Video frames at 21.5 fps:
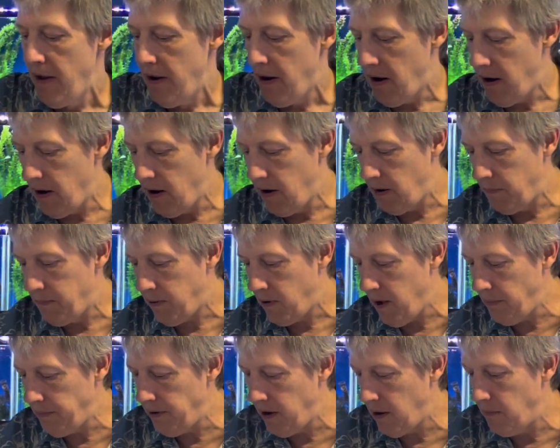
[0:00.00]
are
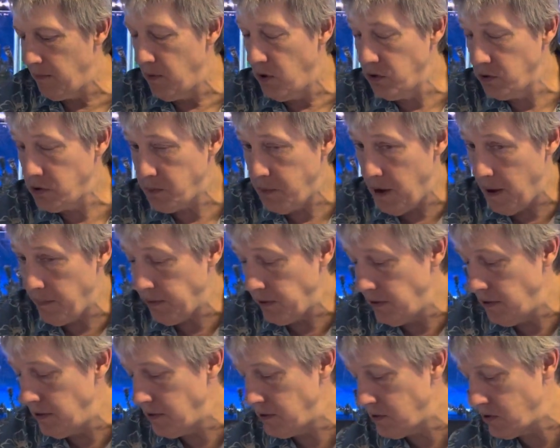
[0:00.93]
probably our most
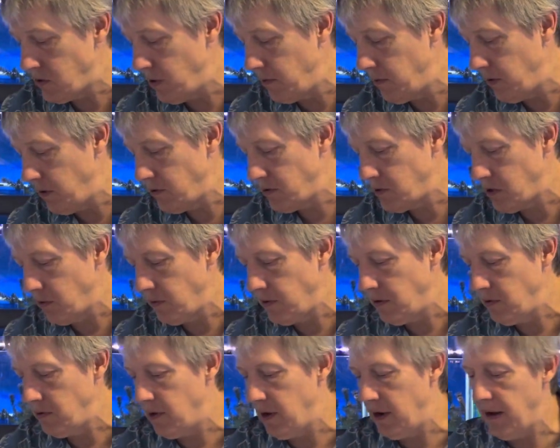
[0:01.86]
popular hillstream loach, so we
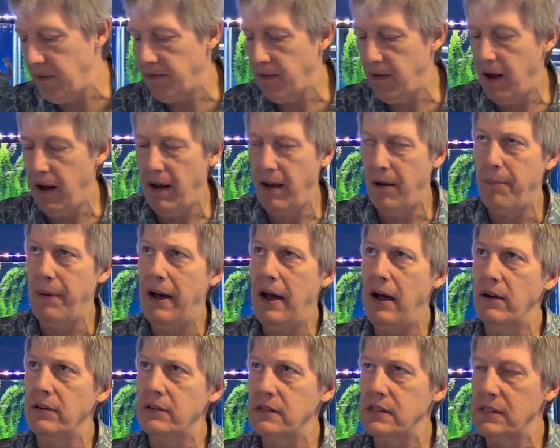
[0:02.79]
do have
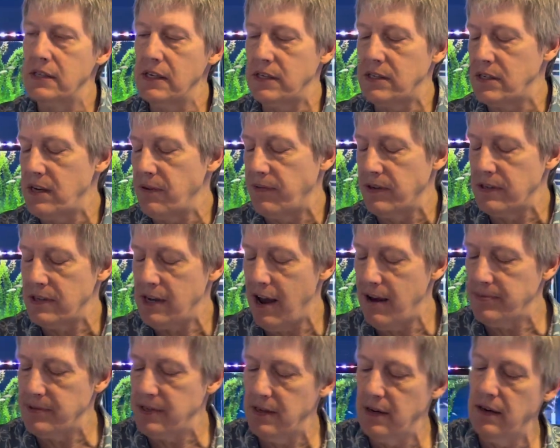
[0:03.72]
about 6 different
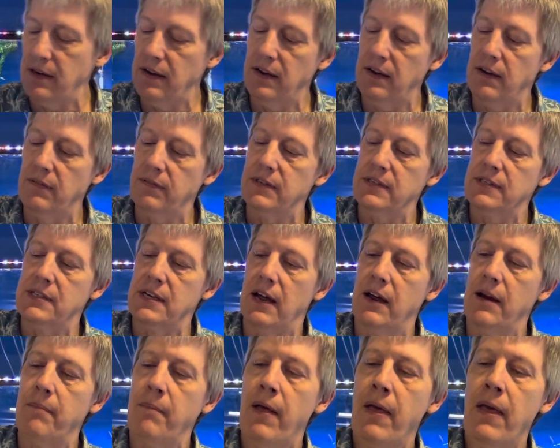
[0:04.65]
types at any given
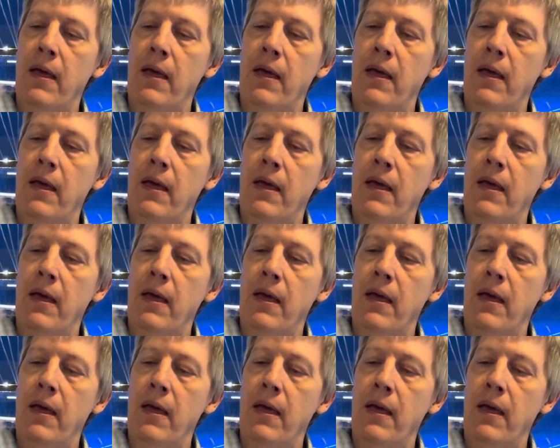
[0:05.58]
time.